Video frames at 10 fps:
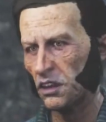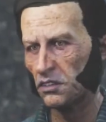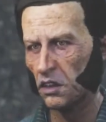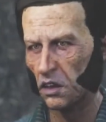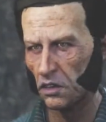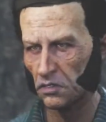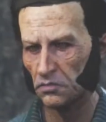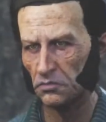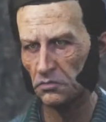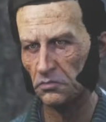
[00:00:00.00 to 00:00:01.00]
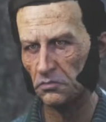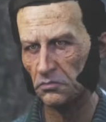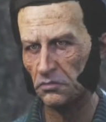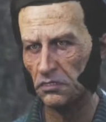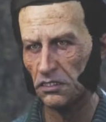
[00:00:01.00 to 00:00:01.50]
mister.
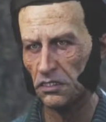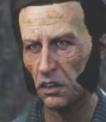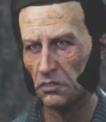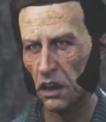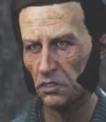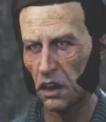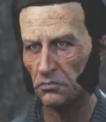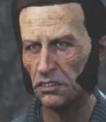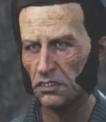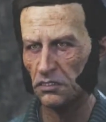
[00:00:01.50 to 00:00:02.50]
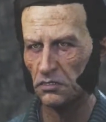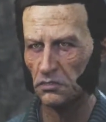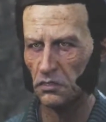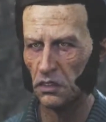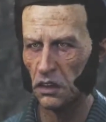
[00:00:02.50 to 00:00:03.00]
M me and my family.
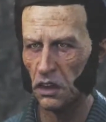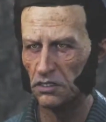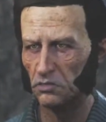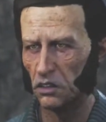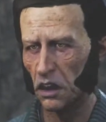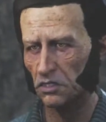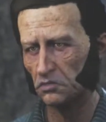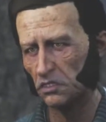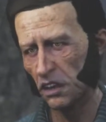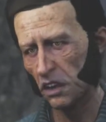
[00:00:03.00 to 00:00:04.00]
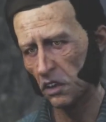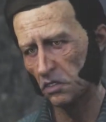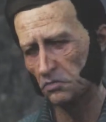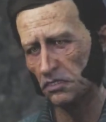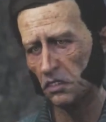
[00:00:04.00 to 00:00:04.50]
I have five children
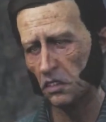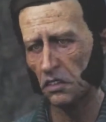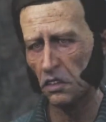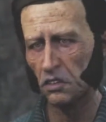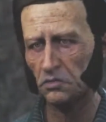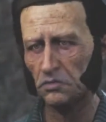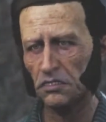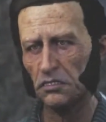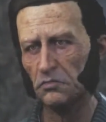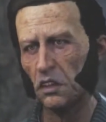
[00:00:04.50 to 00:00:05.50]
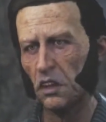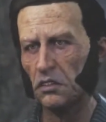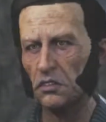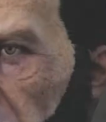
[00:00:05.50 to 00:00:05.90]
to feed and nothing to feed them with.